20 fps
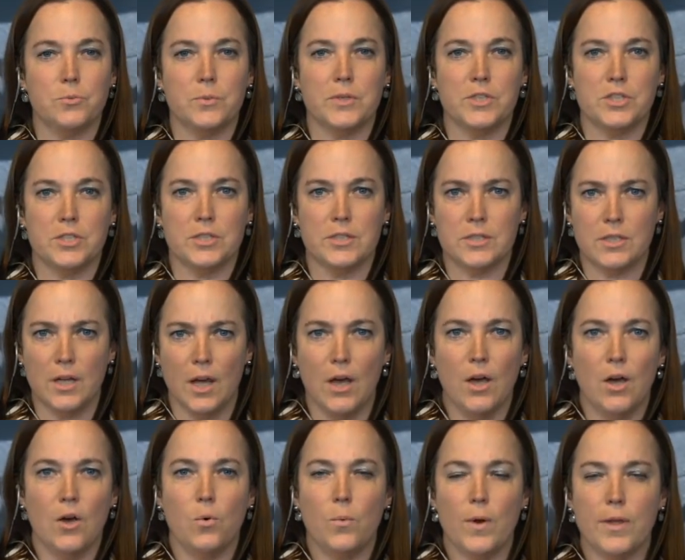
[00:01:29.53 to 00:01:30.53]
which is
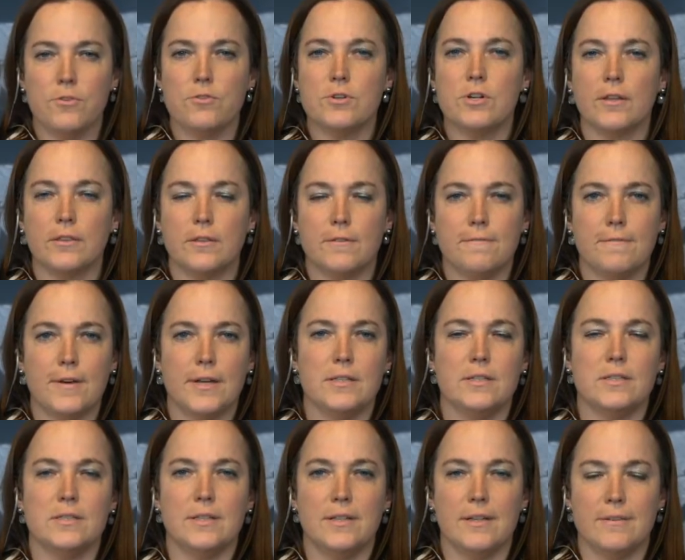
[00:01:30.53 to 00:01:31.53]
whether or not the
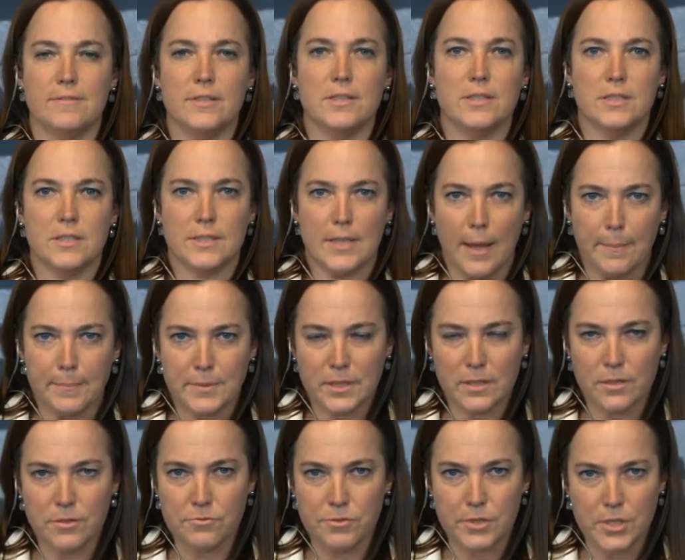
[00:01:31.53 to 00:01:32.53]
fund delivers
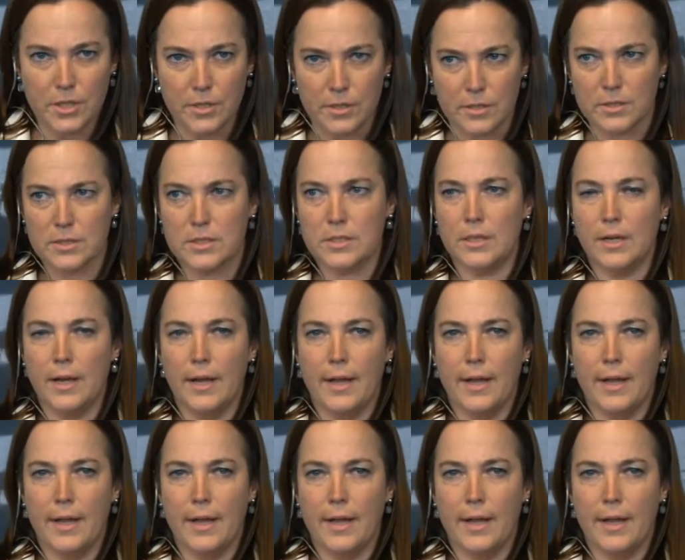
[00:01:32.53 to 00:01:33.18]
absolute returns.